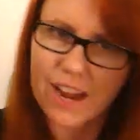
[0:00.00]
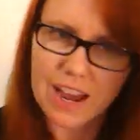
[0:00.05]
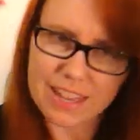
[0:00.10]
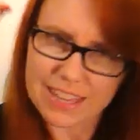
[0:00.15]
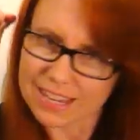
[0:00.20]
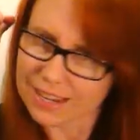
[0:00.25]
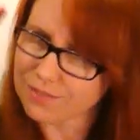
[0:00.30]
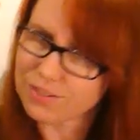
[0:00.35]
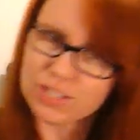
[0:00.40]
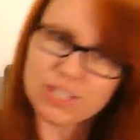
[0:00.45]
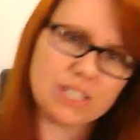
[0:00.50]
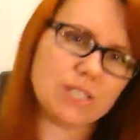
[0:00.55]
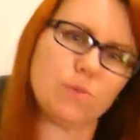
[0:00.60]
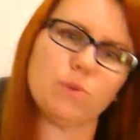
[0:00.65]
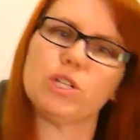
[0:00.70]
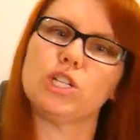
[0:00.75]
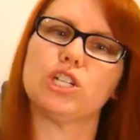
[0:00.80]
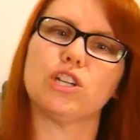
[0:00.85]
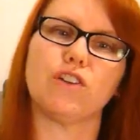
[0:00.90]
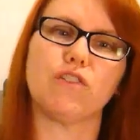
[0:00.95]
I think I've just
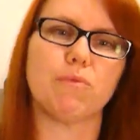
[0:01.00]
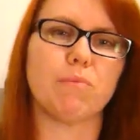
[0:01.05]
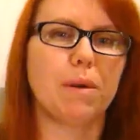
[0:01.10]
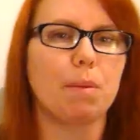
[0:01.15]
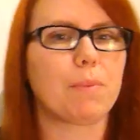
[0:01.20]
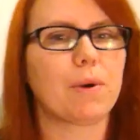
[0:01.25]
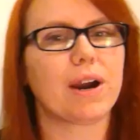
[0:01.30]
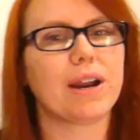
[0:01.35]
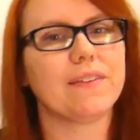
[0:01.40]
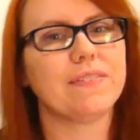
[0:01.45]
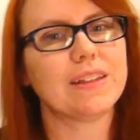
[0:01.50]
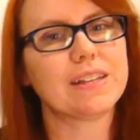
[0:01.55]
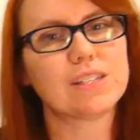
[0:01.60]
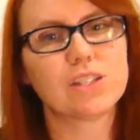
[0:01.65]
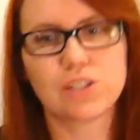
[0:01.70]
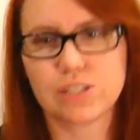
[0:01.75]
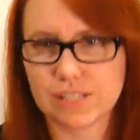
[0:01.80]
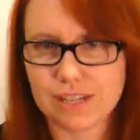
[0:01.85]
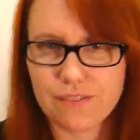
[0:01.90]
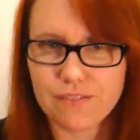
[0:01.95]
switched off my brain.
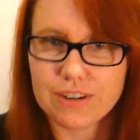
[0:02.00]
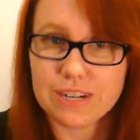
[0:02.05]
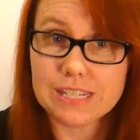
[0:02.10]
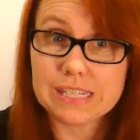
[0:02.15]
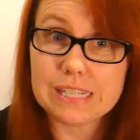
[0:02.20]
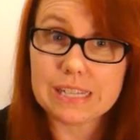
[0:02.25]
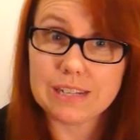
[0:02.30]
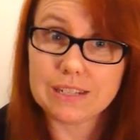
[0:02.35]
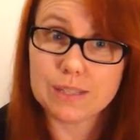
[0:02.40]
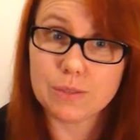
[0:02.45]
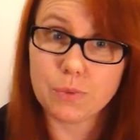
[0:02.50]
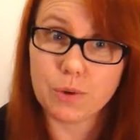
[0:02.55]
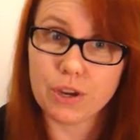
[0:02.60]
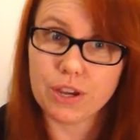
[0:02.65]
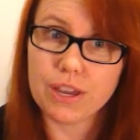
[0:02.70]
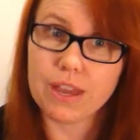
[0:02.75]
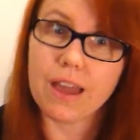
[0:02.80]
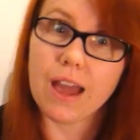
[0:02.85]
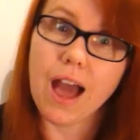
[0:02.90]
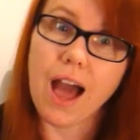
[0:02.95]
That's just evidence that it's
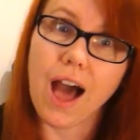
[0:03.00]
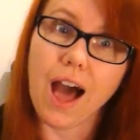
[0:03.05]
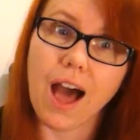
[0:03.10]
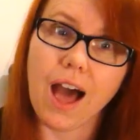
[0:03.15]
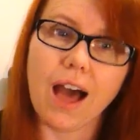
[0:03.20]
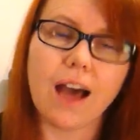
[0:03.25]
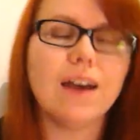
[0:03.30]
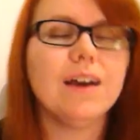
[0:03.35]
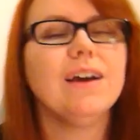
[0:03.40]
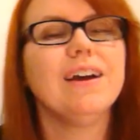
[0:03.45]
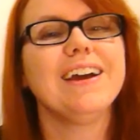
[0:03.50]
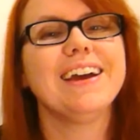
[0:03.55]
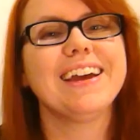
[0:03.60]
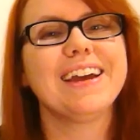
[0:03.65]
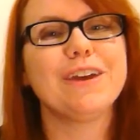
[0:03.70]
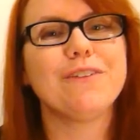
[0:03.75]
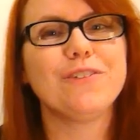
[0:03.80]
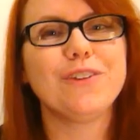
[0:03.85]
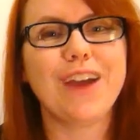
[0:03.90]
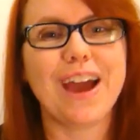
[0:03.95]
working.
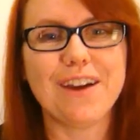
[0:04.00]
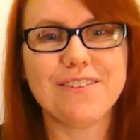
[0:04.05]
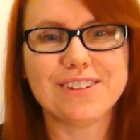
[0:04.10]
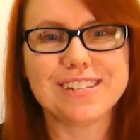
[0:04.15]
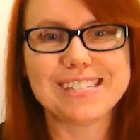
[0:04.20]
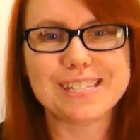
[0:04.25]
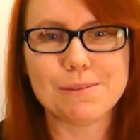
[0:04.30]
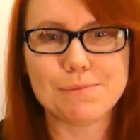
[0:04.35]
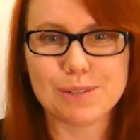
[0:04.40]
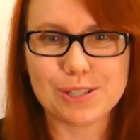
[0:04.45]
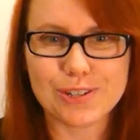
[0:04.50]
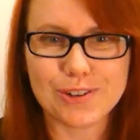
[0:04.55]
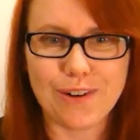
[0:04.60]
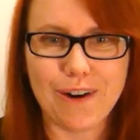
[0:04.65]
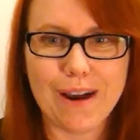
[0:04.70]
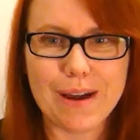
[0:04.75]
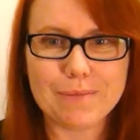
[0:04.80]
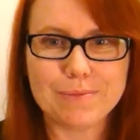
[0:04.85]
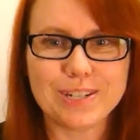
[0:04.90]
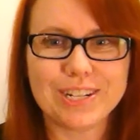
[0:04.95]
If you haven't
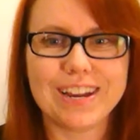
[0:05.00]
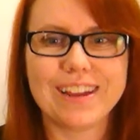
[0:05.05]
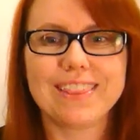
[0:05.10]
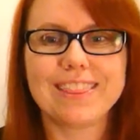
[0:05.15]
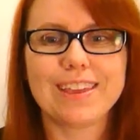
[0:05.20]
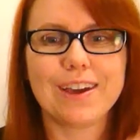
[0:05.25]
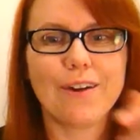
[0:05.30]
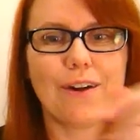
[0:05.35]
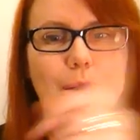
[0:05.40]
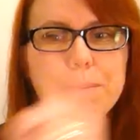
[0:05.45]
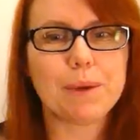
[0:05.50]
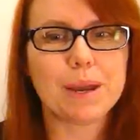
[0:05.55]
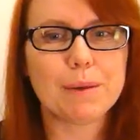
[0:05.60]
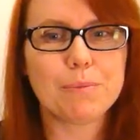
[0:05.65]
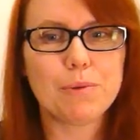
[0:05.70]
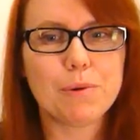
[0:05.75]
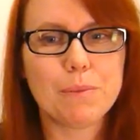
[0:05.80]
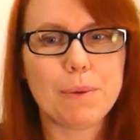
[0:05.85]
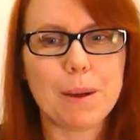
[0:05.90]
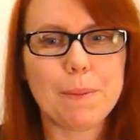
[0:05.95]
subscribed yet, though, I'm going
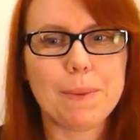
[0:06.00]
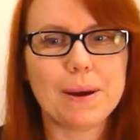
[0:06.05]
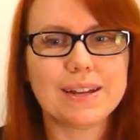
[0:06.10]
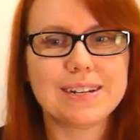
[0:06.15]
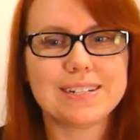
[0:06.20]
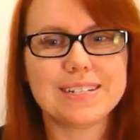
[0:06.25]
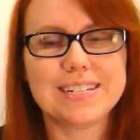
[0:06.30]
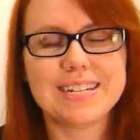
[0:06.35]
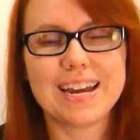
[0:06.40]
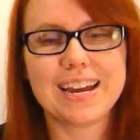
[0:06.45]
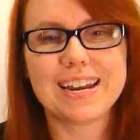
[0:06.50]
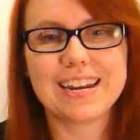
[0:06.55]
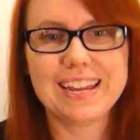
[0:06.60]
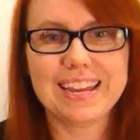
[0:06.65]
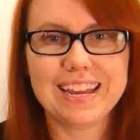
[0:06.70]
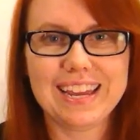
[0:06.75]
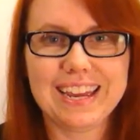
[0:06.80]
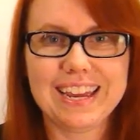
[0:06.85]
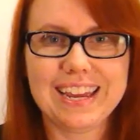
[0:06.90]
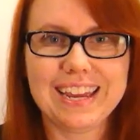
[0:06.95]
to put my button down
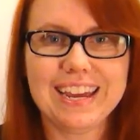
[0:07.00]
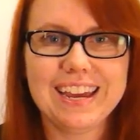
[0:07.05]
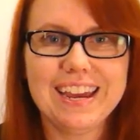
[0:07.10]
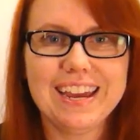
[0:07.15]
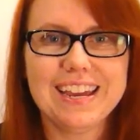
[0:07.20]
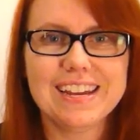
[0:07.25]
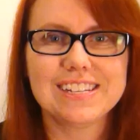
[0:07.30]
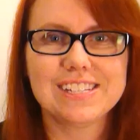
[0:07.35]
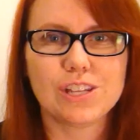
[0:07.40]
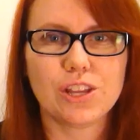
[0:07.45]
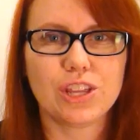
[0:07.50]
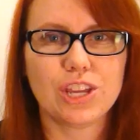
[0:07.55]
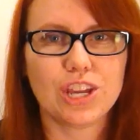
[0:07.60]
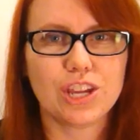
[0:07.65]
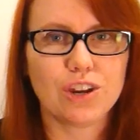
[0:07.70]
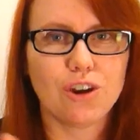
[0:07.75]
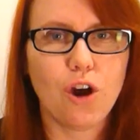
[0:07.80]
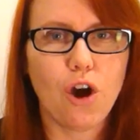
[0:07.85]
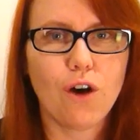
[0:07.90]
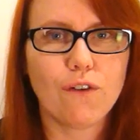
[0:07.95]
here so that
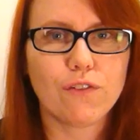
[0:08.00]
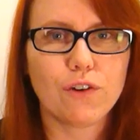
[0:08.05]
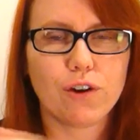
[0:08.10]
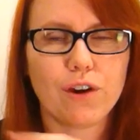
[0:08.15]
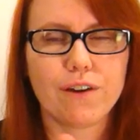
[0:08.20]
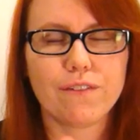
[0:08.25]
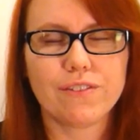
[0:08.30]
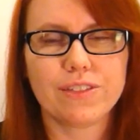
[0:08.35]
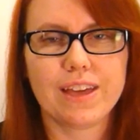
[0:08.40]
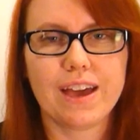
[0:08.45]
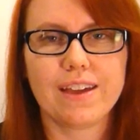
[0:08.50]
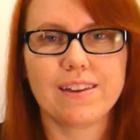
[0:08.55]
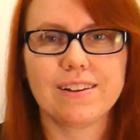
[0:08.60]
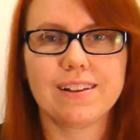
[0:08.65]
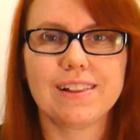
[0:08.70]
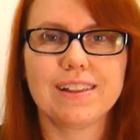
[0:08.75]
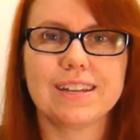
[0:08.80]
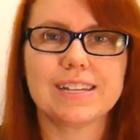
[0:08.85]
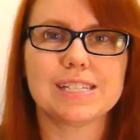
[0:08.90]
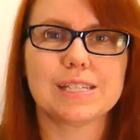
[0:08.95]
you can hover over that
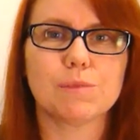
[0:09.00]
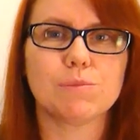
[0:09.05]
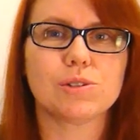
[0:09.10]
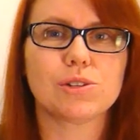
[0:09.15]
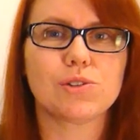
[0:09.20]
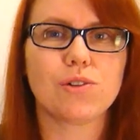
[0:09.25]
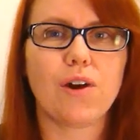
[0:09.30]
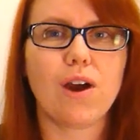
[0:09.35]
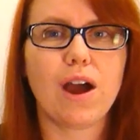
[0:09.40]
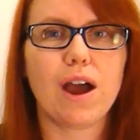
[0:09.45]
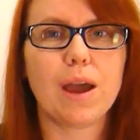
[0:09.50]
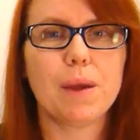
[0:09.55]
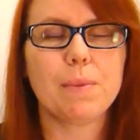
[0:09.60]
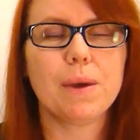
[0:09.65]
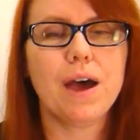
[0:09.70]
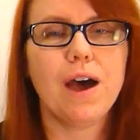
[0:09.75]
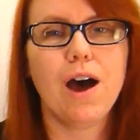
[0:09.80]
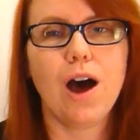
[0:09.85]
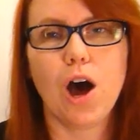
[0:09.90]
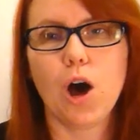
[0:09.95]
and click
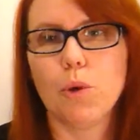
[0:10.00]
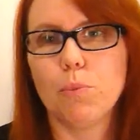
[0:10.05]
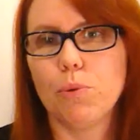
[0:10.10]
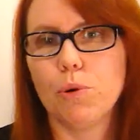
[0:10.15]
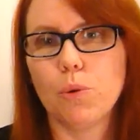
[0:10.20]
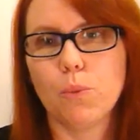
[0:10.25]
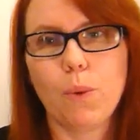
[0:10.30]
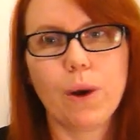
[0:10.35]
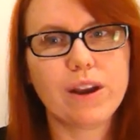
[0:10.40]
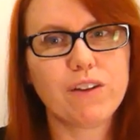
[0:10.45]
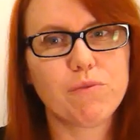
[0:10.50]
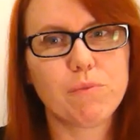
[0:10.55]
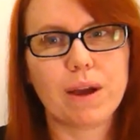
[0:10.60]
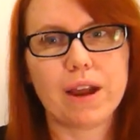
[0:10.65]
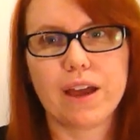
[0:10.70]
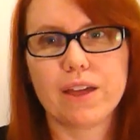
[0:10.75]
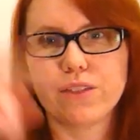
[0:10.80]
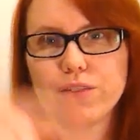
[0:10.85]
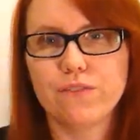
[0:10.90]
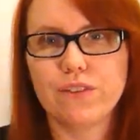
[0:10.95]
subscribe. I'll put one of
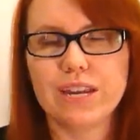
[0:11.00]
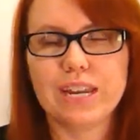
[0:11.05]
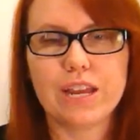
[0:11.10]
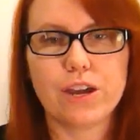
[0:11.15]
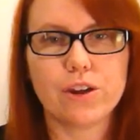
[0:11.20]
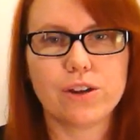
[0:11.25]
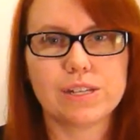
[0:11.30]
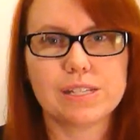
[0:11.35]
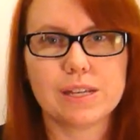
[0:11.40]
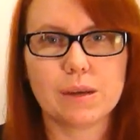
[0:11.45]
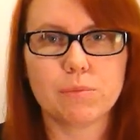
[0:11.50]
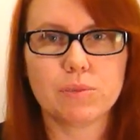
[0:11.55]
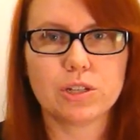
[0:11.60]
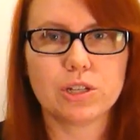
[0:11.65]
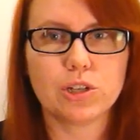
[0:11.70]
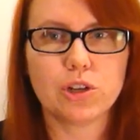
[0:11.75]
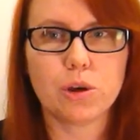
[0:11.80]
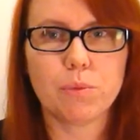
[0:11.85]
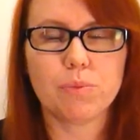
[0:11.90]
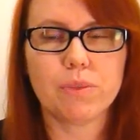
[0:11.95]
my other videos up
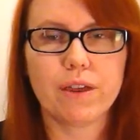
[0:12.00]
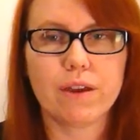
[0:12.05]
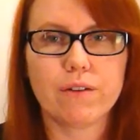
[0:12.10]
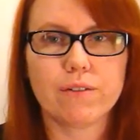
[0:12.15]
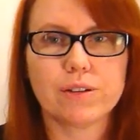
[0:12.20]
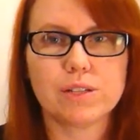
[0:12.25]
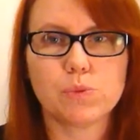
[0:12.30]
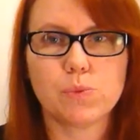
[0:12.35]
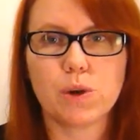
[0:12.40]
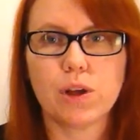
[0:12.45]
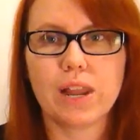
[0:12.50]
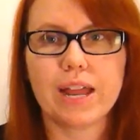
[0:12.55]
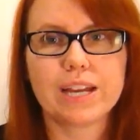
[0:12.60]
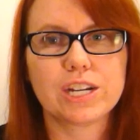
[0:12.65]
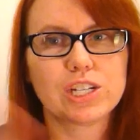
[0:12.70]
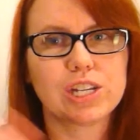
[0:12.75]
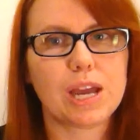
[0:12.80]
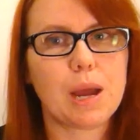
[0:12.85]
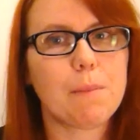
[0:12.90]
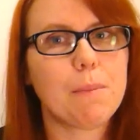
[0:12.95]
the top there as well.
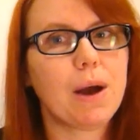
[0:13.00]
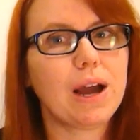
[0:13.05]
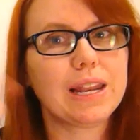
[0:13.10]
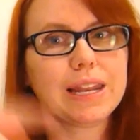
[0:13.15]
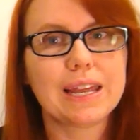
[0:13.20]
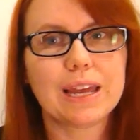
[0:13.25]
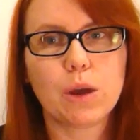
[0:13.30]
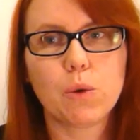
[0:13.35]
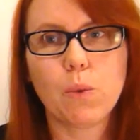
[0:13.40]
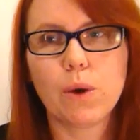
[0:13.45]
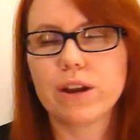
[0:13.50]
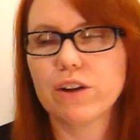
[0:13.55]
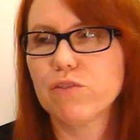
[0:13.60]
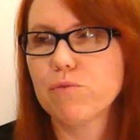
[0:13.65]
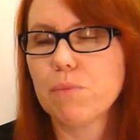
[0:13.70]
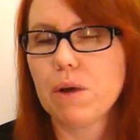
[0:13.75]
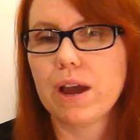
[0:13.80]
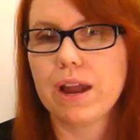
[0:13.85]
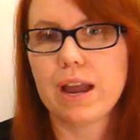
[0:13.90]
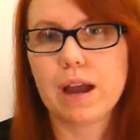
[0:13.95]
Actually, I might link one
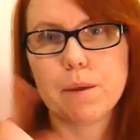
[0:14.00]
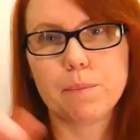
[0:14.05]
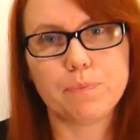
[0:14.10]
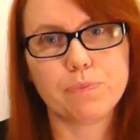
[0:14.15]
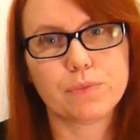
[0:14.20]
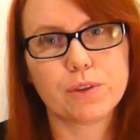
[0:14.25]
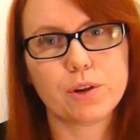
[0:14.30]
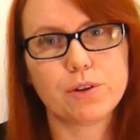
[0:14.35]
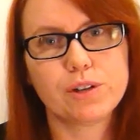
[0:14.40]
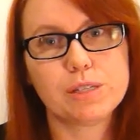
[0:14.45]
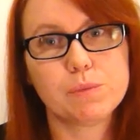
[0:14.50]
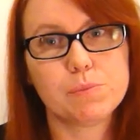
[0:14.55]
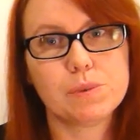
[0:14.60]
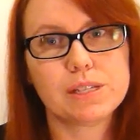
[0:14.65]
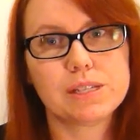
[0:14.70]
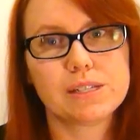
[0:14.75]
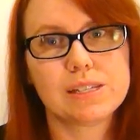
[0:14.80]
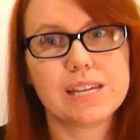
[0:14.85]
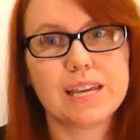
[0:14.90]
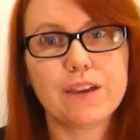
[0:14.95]
of my
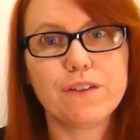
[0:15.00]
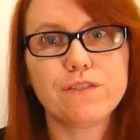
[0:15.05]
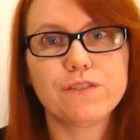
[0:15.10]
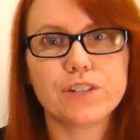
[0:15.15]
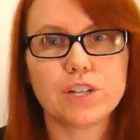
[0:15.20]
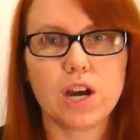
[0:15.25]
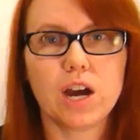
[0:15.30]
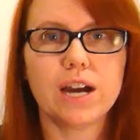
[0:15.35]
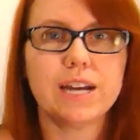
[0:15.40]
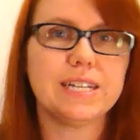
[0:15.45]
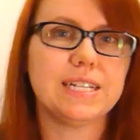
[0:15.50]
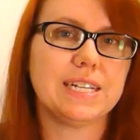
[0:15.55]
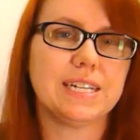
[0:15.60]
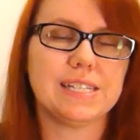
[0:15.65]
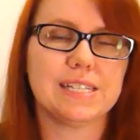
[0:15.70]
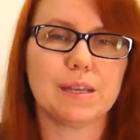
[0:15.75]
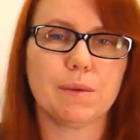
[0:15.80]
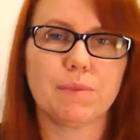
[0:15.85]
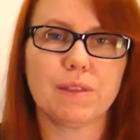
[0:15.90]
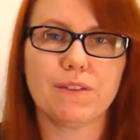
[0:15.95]
Christmas gift
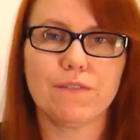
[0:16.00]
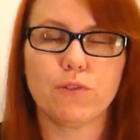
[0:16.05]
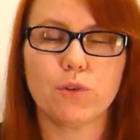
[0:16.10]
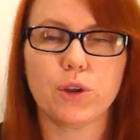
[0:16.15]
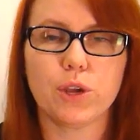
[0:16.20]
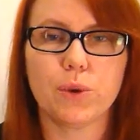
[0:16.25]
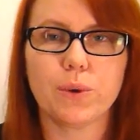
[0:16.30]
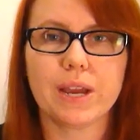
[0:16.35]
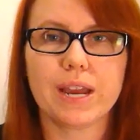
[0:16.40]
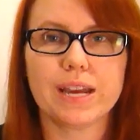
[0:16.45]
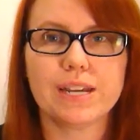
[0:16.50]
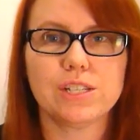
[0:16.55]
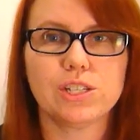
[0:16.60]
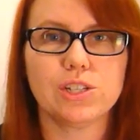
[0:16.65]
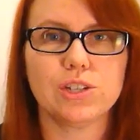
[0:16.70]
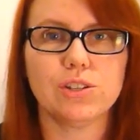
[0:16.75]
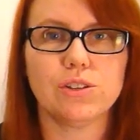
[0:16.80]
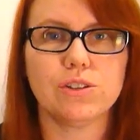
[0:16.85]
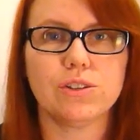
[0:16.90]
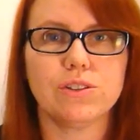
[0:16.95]
ideas up there for you in
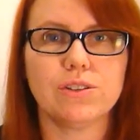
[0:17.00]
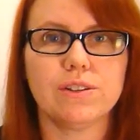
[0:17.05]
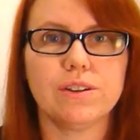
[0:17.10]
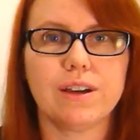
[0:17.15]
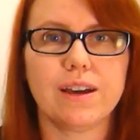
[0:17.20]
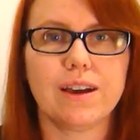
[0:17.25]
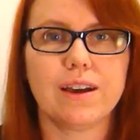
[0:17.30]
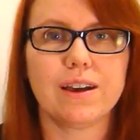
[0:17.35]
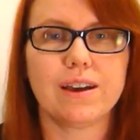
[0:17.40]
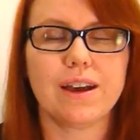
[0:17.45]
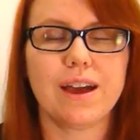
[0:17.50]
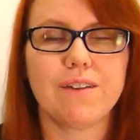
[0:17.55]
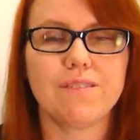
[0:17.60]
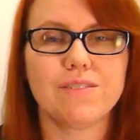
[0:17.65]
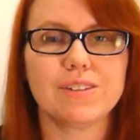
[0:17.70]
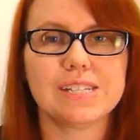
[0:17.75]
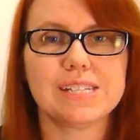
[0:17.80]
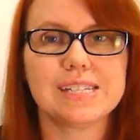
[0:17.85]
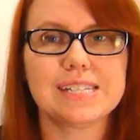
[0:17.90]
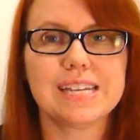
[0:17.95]
case you
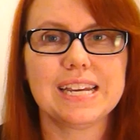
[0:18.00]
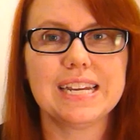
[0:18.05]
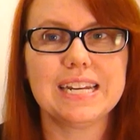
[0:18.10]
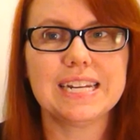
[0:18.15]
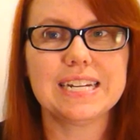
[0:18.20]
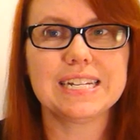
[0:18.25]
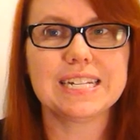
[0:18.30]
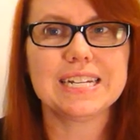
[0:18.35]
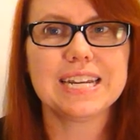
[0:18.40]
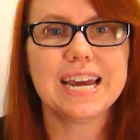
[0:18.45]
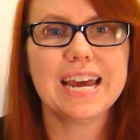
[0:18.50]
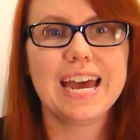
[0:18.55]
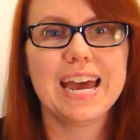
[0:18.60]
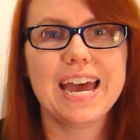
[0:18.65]
haven't seen it.